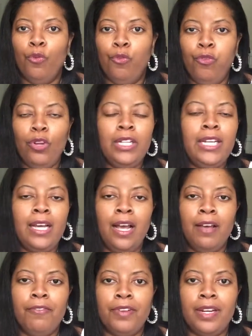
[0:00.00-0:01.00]
fully
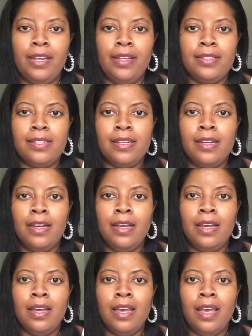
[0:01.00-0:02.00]
confident
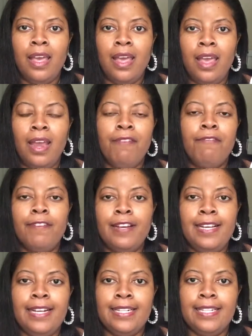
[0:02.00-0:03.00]

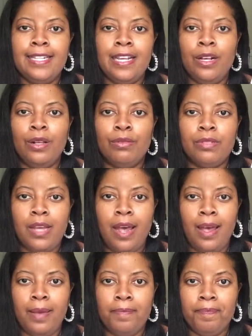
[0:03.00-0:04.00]
every single
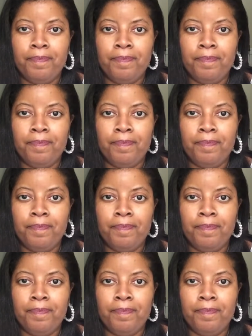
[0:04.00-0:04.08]
time.